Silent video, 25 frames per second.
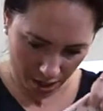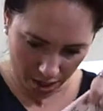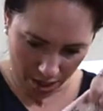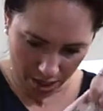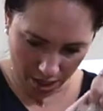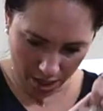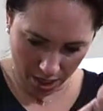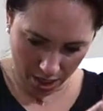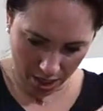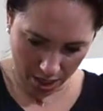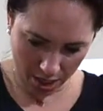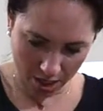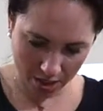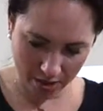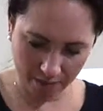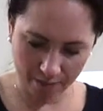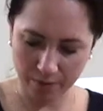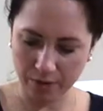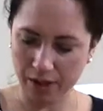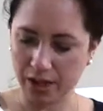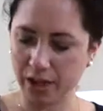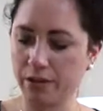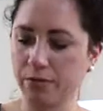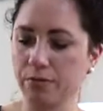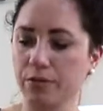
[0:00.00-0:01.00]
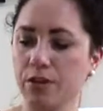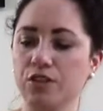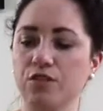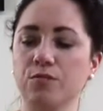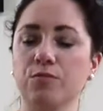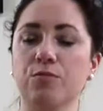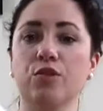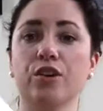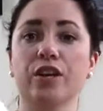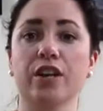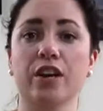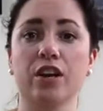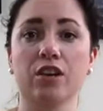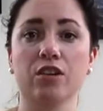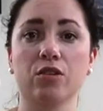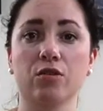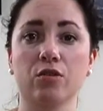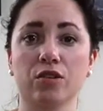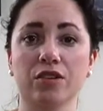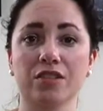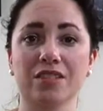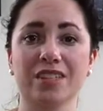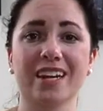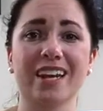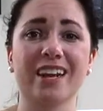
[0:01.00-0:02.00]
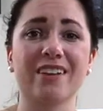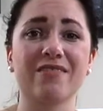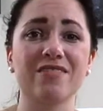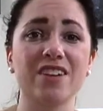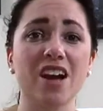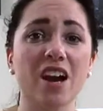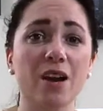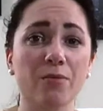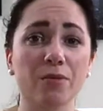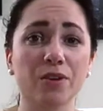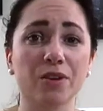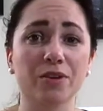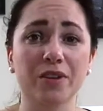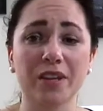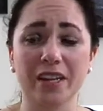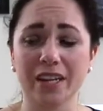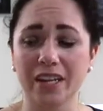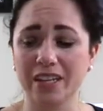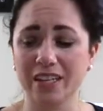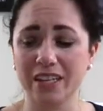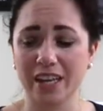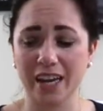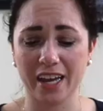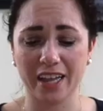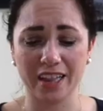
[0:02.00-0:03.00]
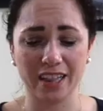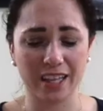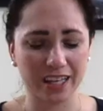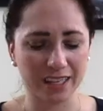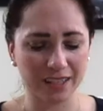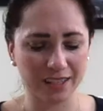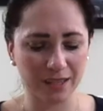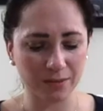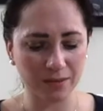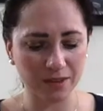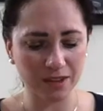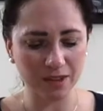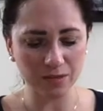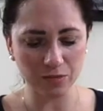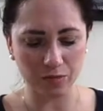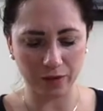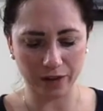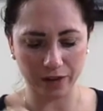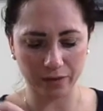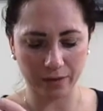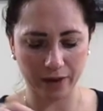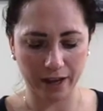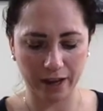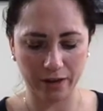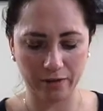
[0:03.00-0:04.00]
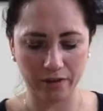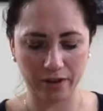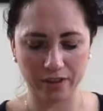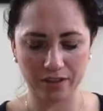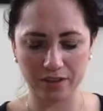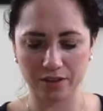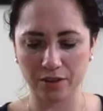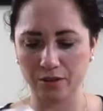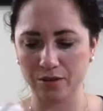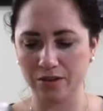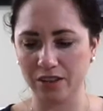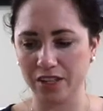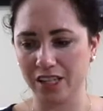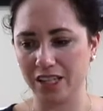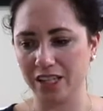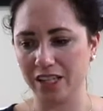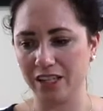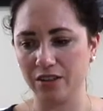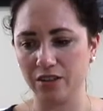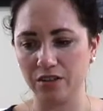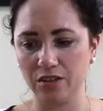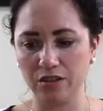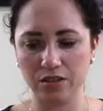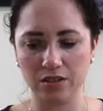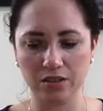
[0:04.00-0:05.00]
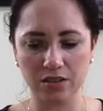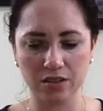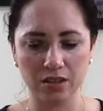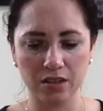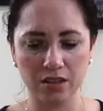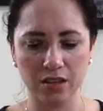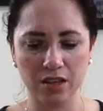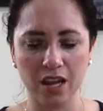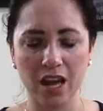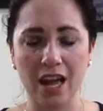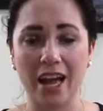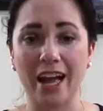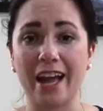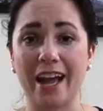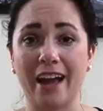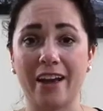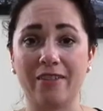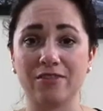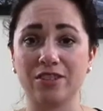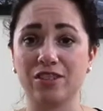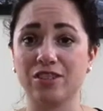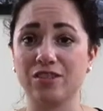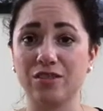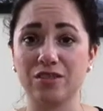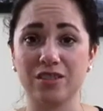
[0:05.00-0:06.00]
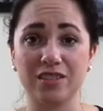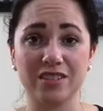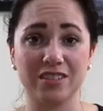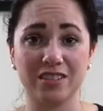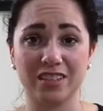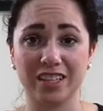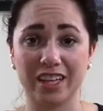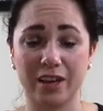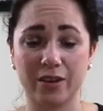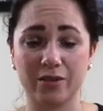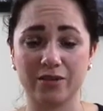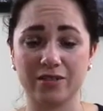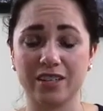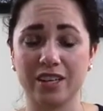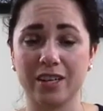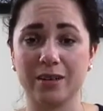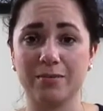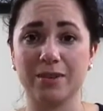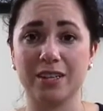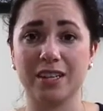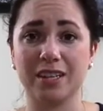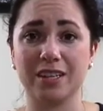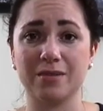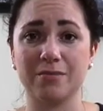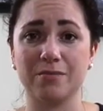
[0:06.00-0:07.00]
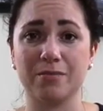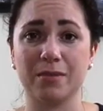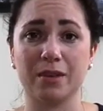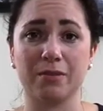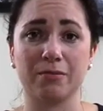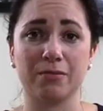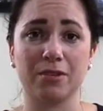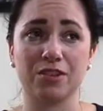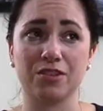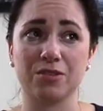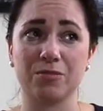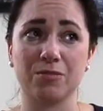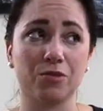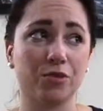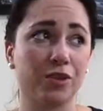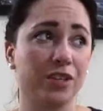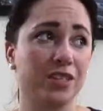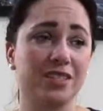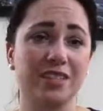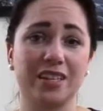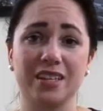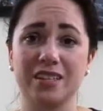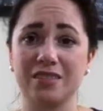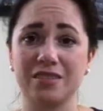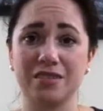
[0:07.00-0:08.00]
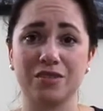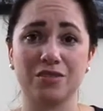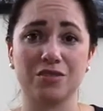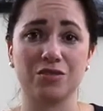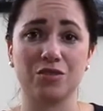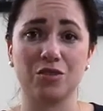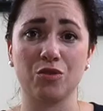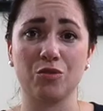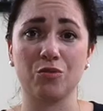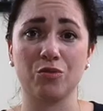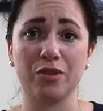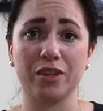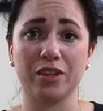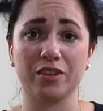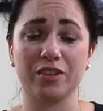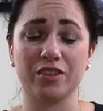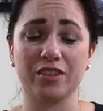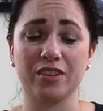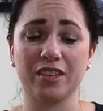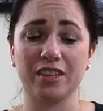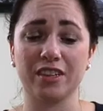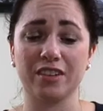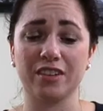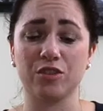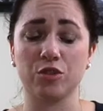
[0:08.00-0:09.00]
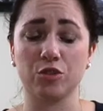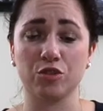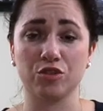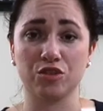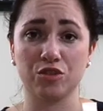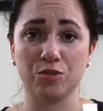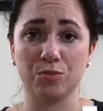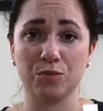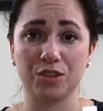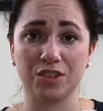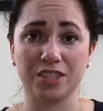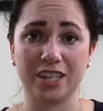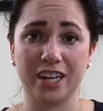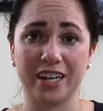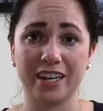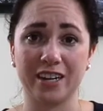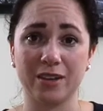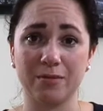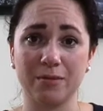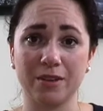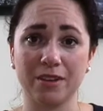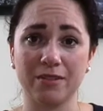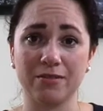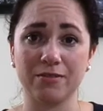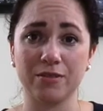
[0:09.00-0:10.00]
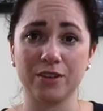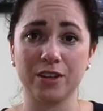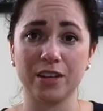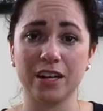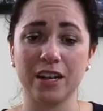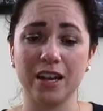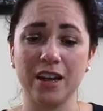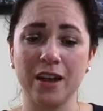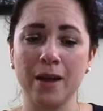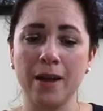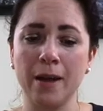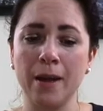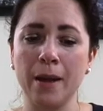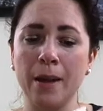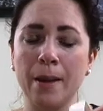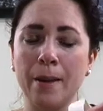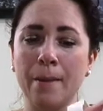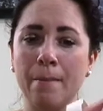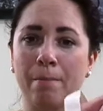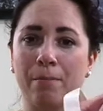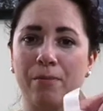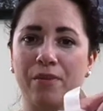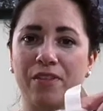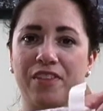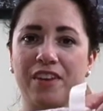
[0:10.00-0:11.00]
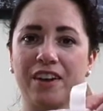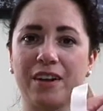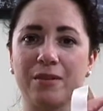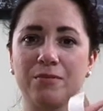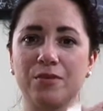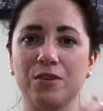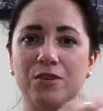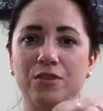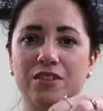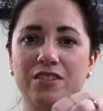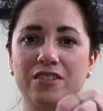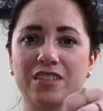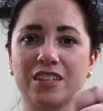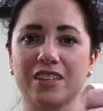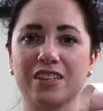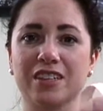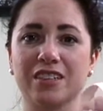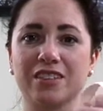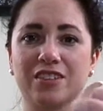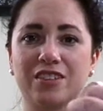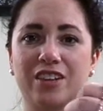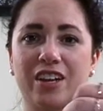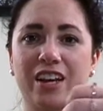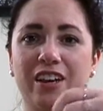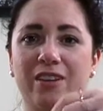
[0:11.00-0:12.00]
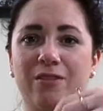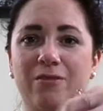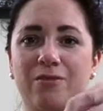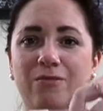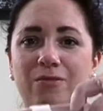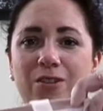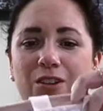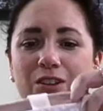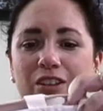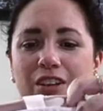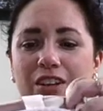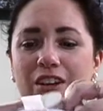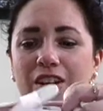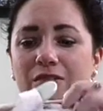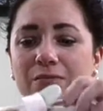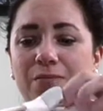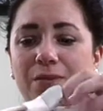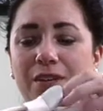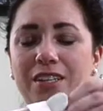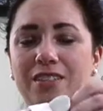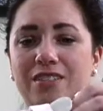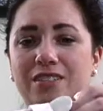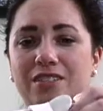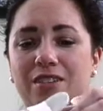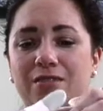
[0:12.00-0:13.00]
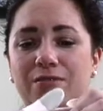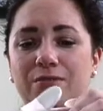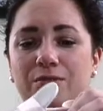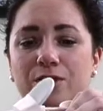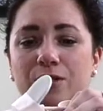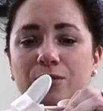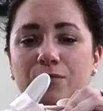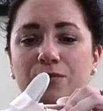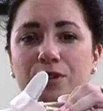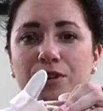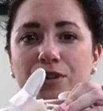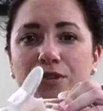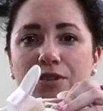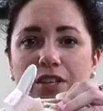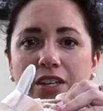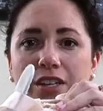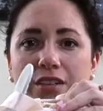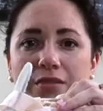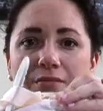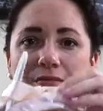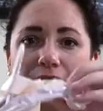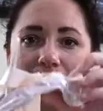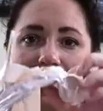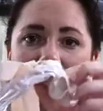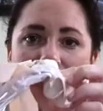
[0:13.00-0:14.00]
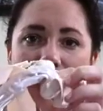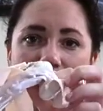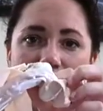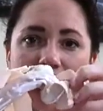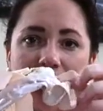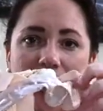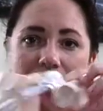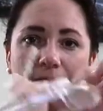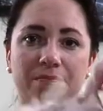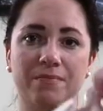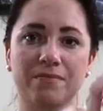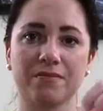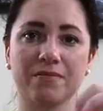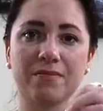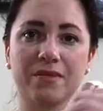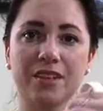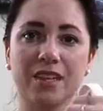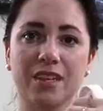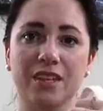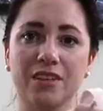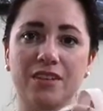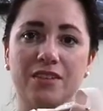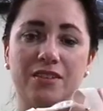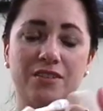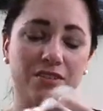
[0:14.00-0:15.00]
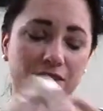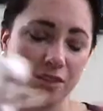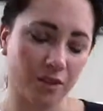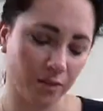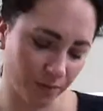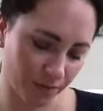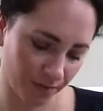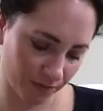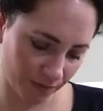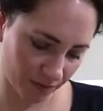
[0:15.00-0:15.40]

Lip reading: And my Russian Point Encores that I have not broken in yet. Like, something's weird about how I sewed the heels. I have to sew these on the outside because my Russian Point size is so weird that they're super tight on my foot. But then I'm noticing that they're kind of falling off because they're not fully broken. And yeah, so